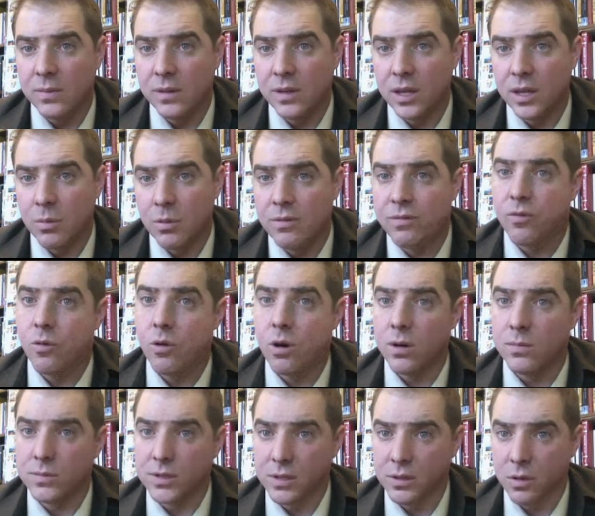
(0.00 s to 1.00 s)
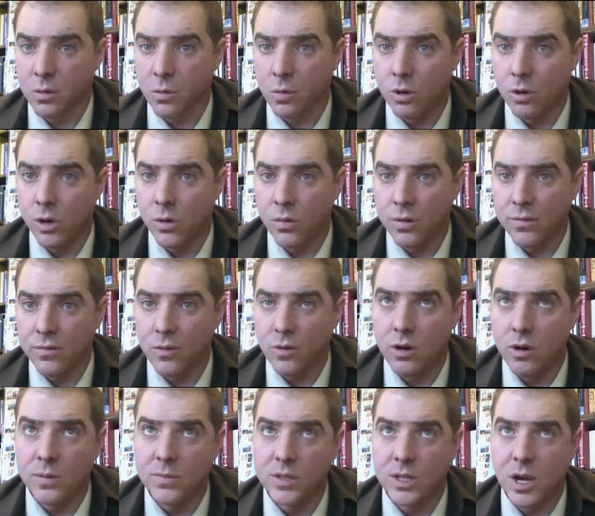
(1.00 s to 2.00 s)
the reforms, the royal
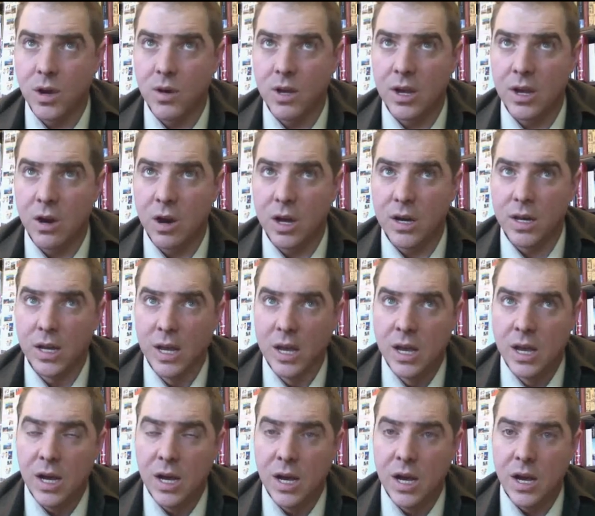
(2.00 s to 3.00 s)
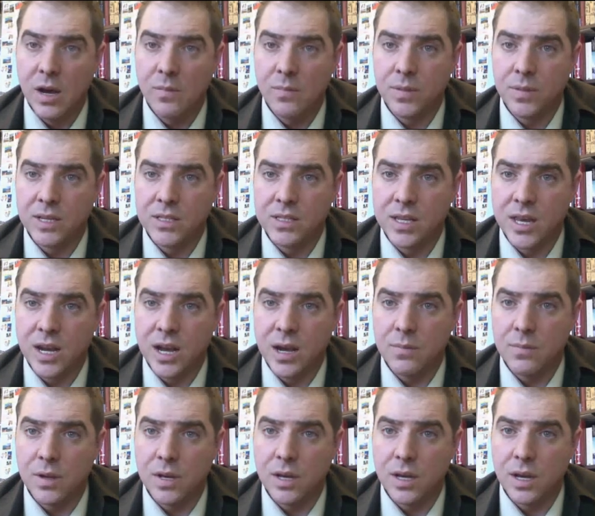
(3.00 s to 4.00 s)
reforms going on. They set
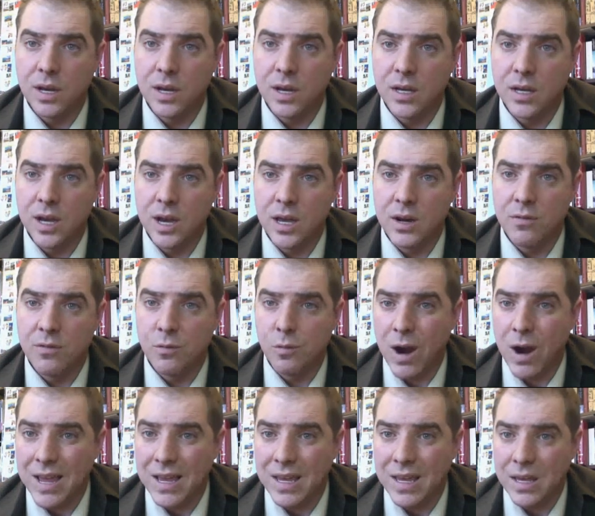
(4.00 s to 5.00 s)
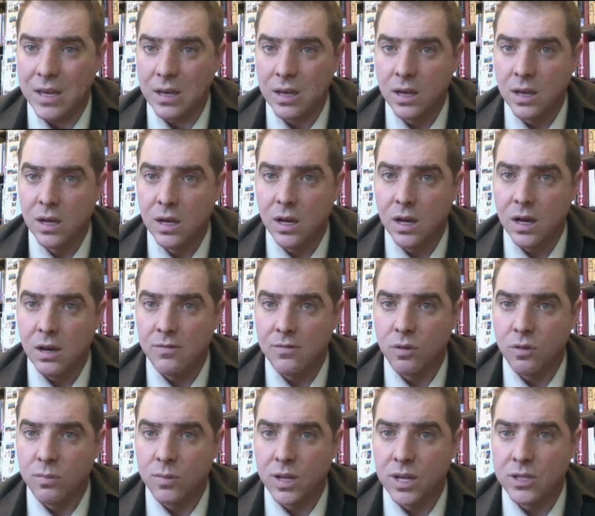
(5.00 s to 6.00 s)
up kind of ranking,
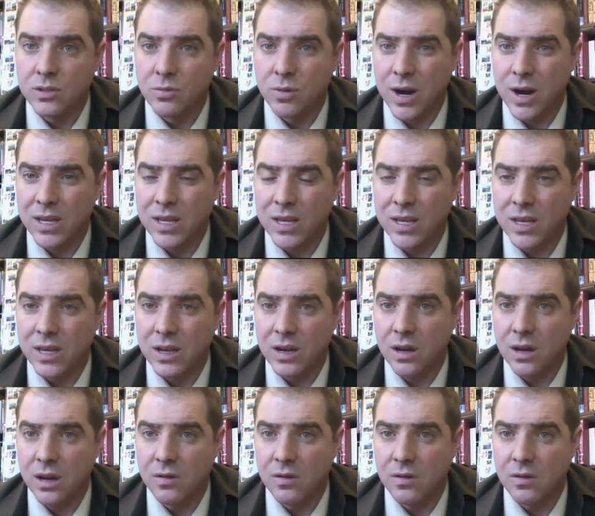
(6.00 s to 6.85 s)
formalized ranking